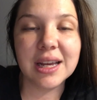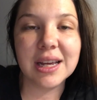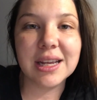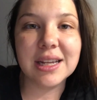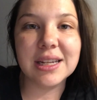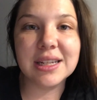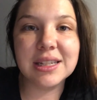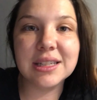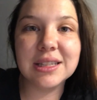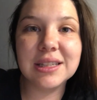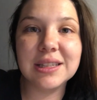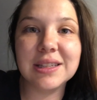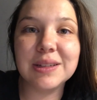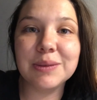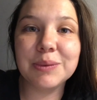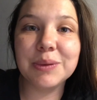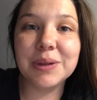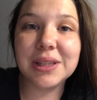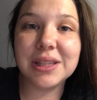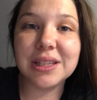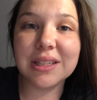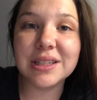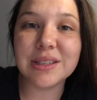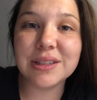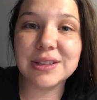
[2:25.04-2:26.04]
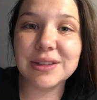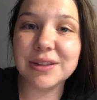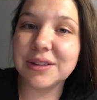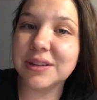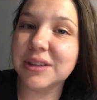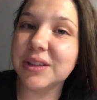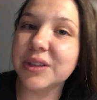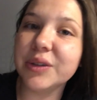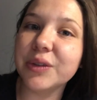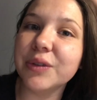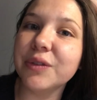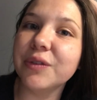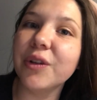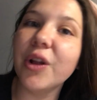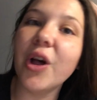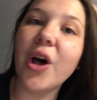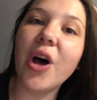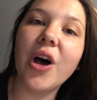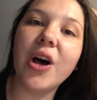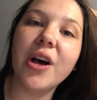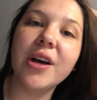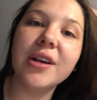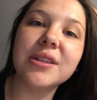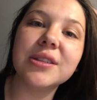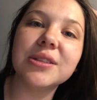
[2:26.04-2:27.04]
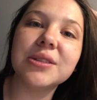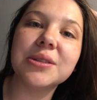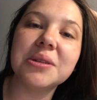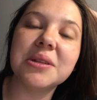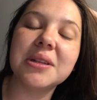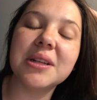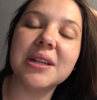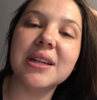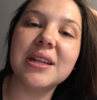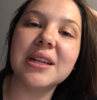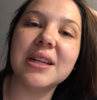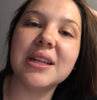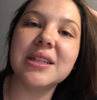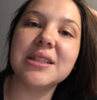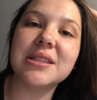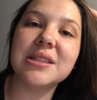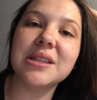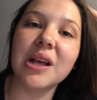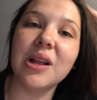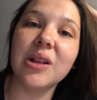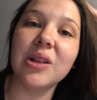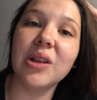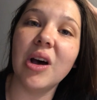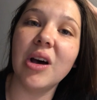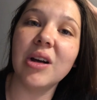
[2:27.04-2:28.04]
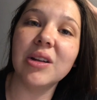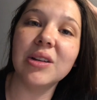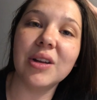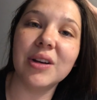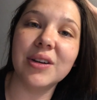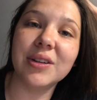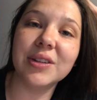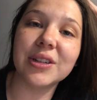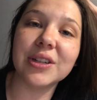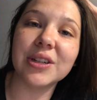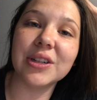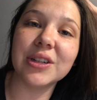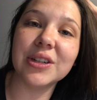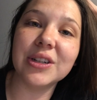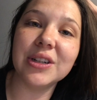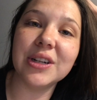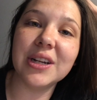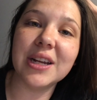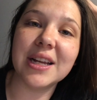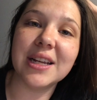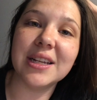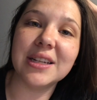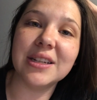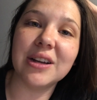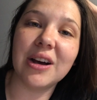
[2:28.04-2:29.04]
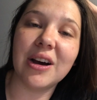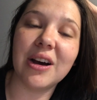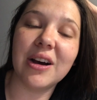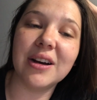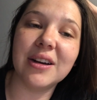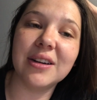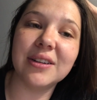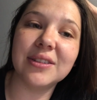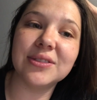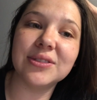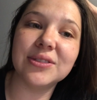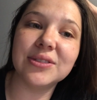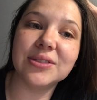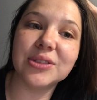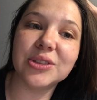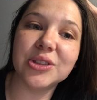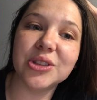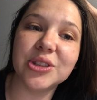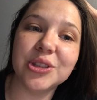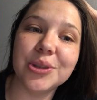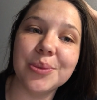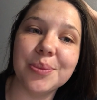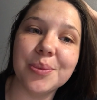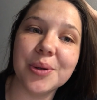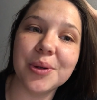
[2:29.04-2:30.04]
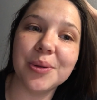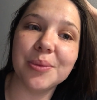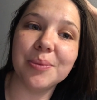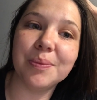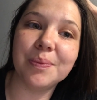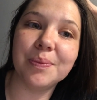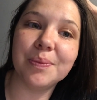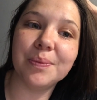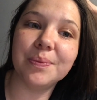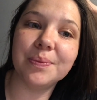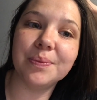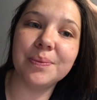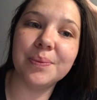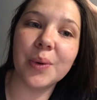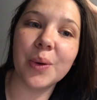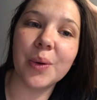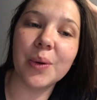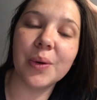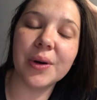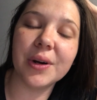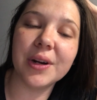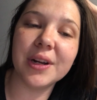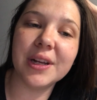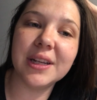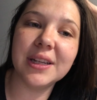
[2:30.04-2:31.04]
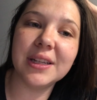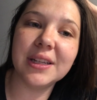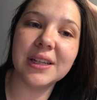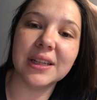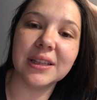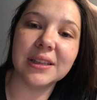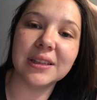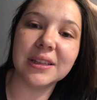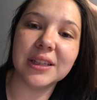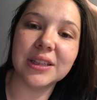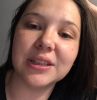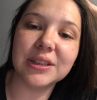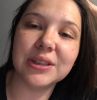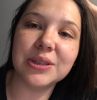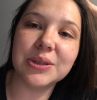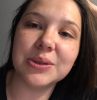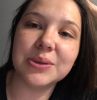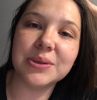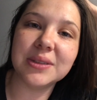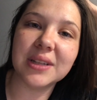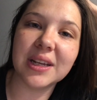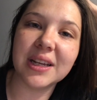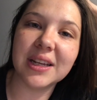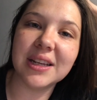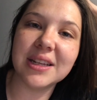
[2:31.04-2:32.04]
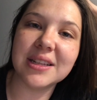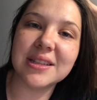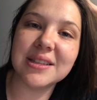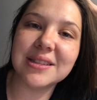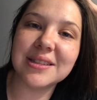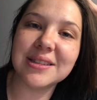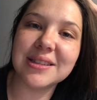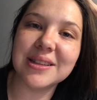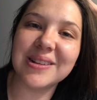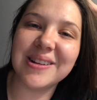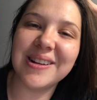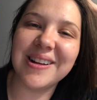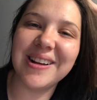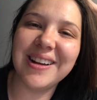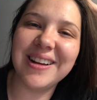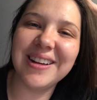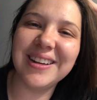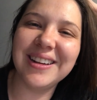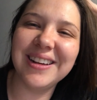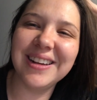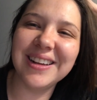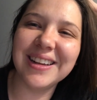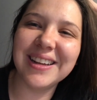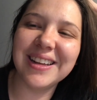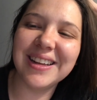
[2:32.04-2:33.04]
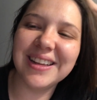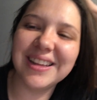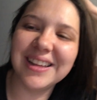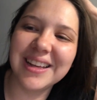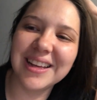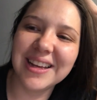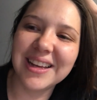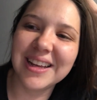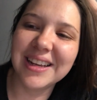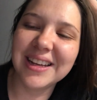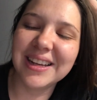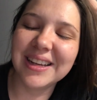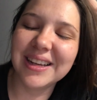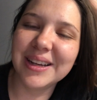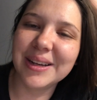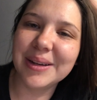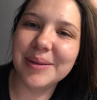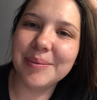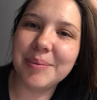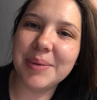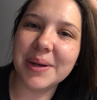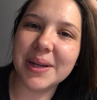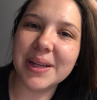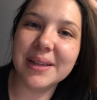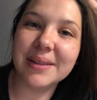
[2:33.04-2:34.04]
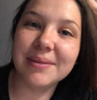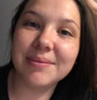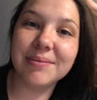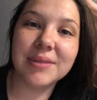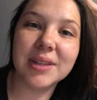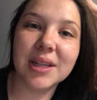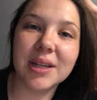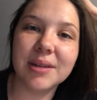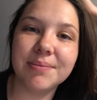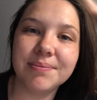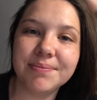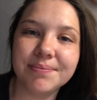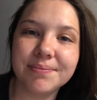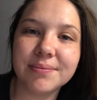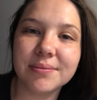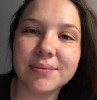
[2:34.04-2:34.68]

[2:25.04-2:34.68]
in with this little vlog, so then it's a lot longer and not super boring and like 2 seconds long. But yeah.